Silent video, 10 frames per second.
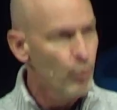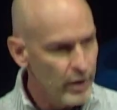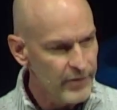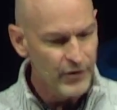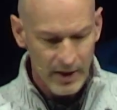
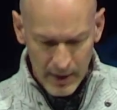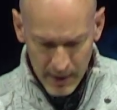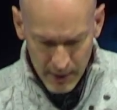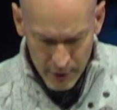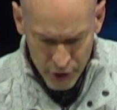with
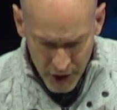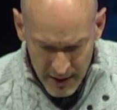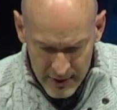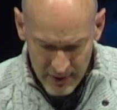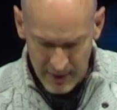
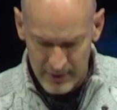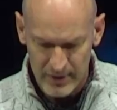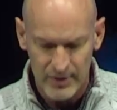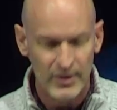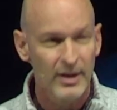
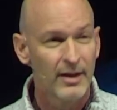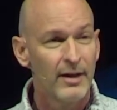Jesus.